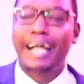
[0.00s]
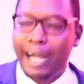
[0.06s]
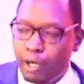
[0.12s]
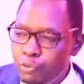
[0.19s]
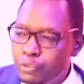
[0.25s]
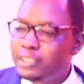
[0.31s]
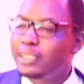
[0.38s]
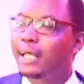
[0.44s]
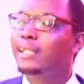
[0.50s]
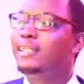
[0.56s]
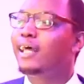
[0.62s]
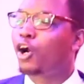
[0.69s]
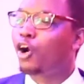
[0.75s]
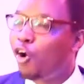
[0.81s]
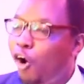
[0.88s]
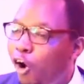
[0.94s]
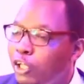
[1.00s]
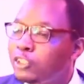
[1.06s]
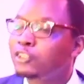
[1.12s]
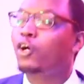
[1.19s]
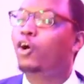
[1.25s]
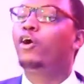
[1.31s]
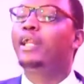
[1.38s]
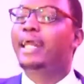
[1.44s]
counted the
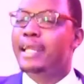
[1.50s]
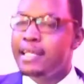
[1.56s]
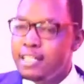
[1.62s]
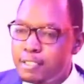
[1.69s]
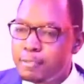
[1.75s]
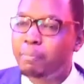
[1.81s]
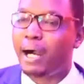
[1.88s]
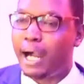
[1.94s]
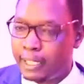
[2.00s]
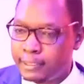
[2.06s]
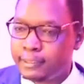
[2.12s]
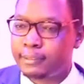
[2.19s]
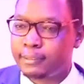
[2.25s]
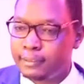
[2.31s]
cost on his part.